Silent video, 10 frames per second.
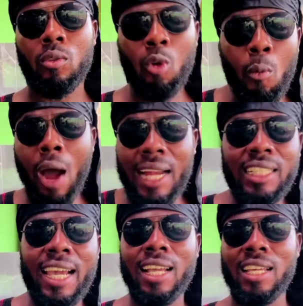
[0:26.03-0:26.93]

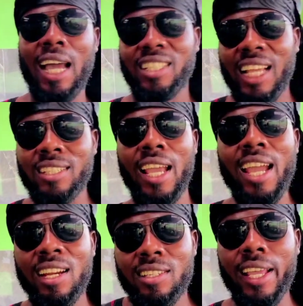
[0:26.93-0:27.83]
Kumuadi, Yasha
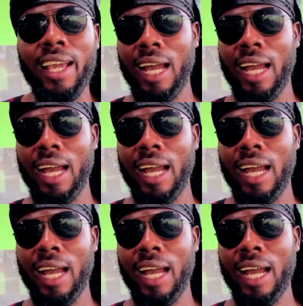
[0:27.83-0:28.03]
say any say,